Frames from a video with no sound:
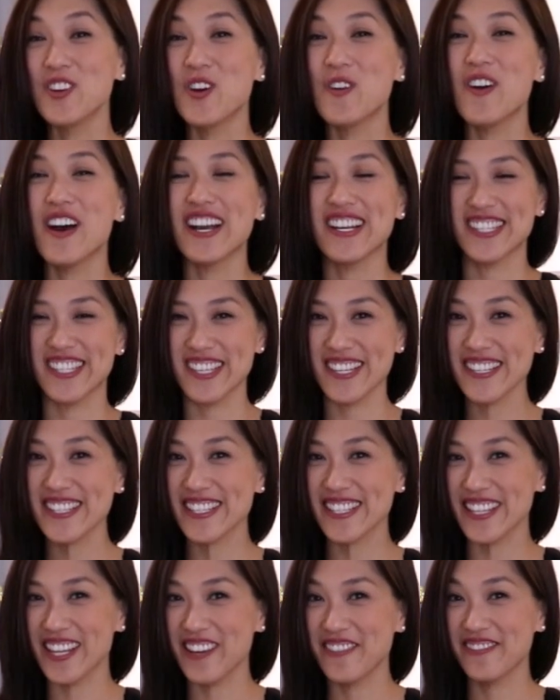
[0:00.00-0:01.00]
they'll know I
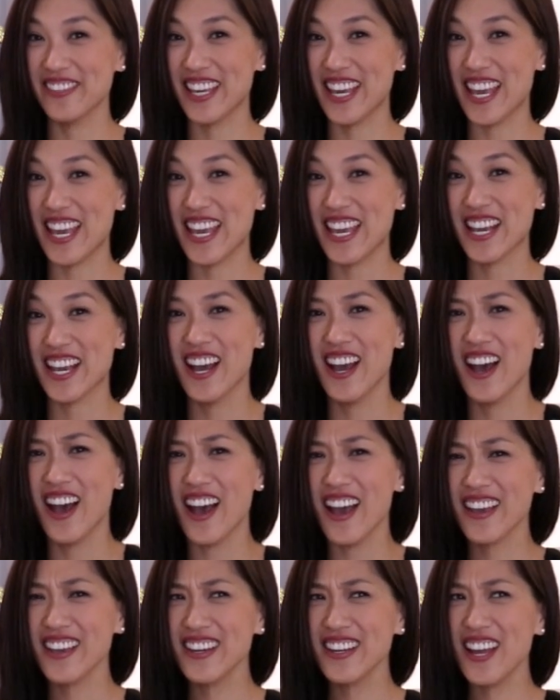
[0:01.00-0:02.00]
just love cake.